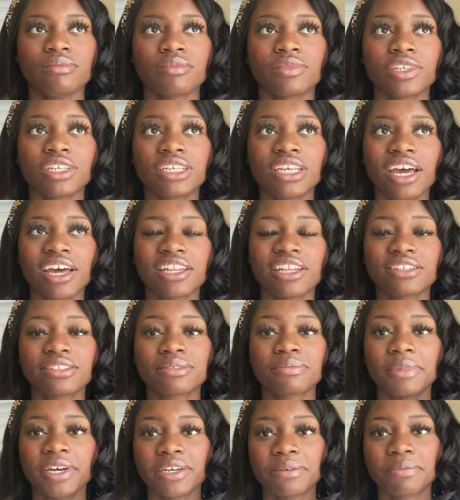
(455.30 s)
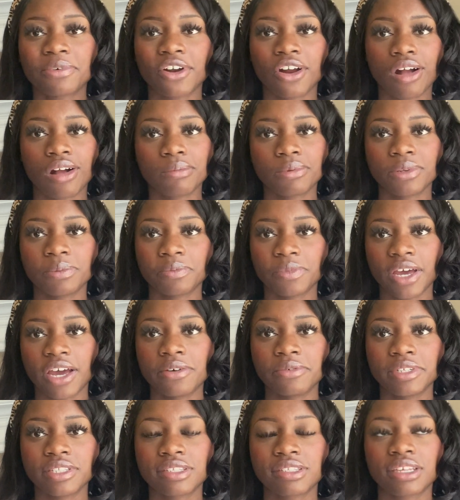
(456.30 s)
yeah, that's my problem, I
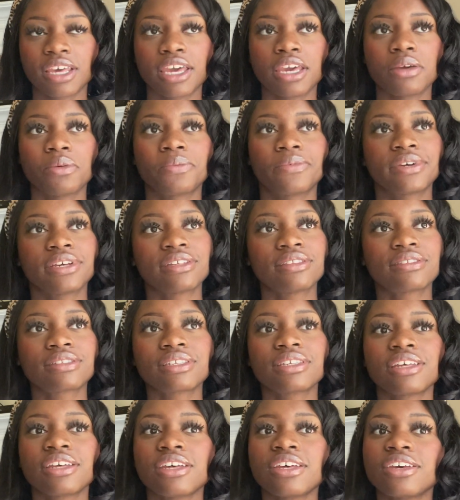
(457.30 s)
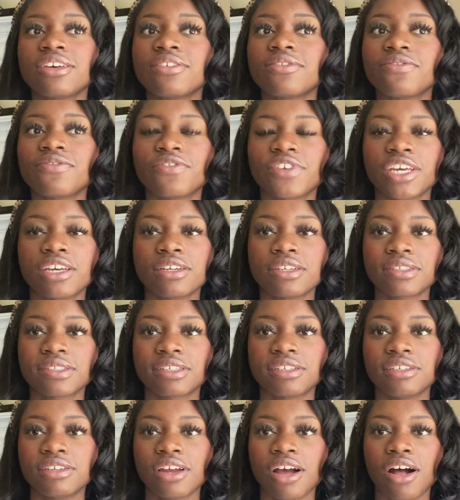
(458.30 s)
would say, with
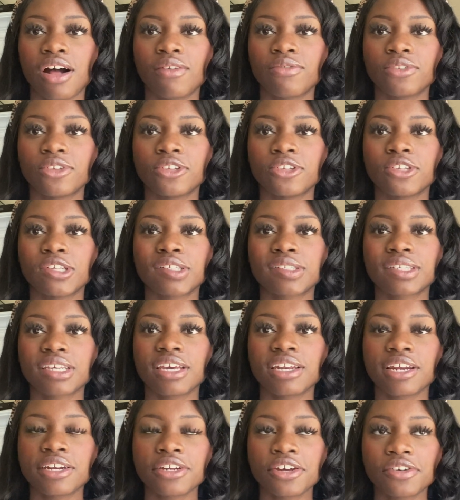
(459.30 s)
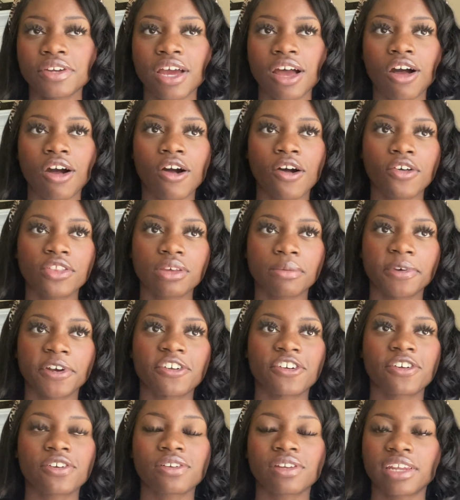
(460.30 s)
fantasy novels. And I know not all of them
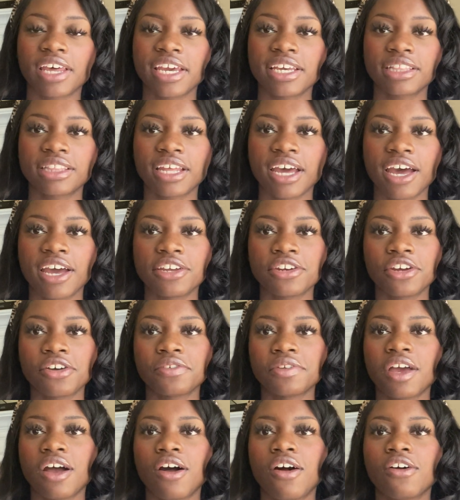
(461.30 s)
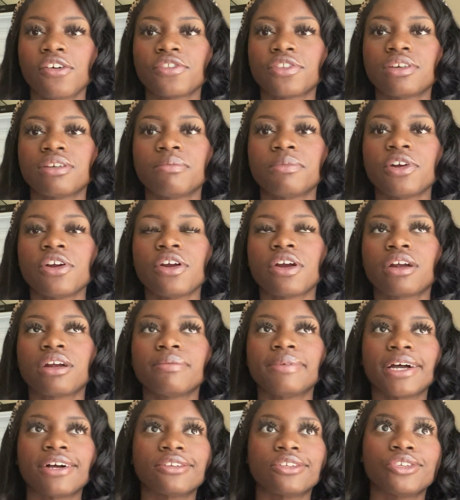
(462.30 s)
are like that. I know not all of them are
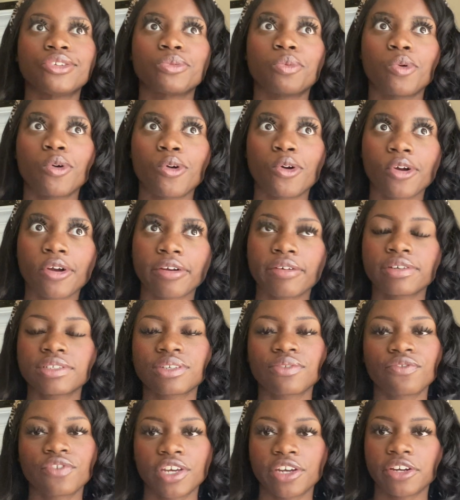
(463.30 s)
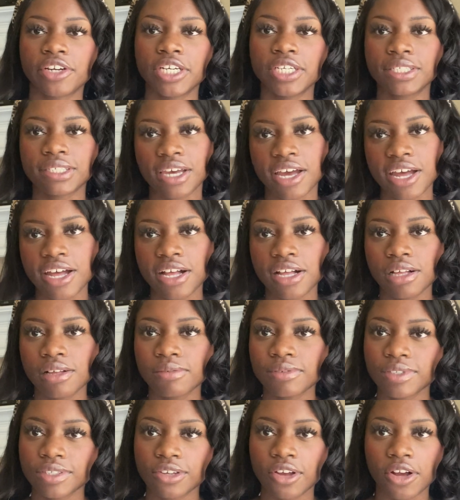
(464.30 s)
about dwarves, fairies,
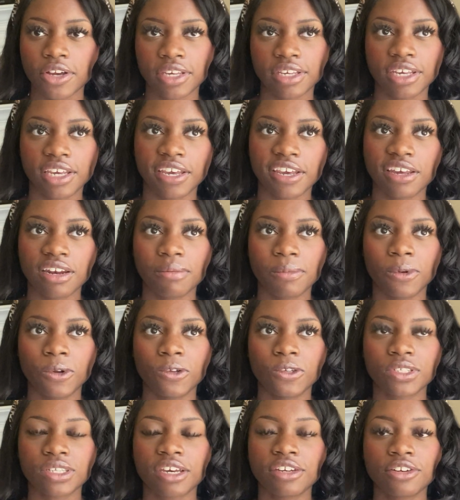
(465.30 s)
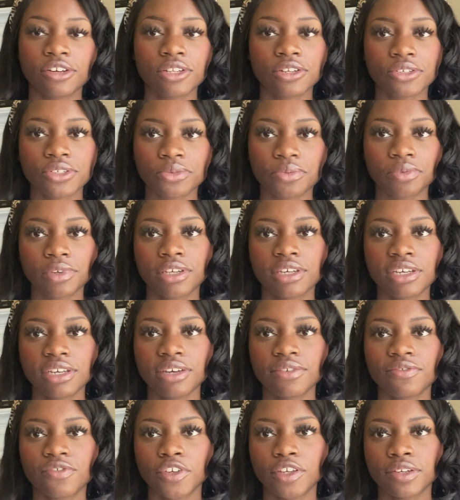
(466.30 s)
elves, talking animals. I know there's really
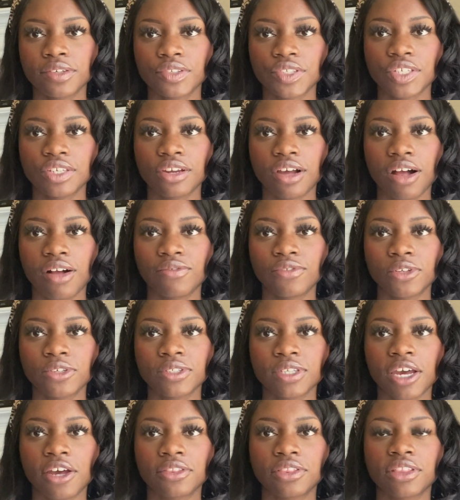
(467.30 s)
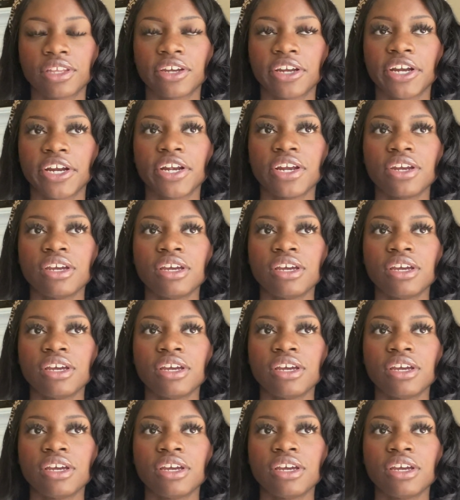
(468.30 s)
good fantasy novels out there,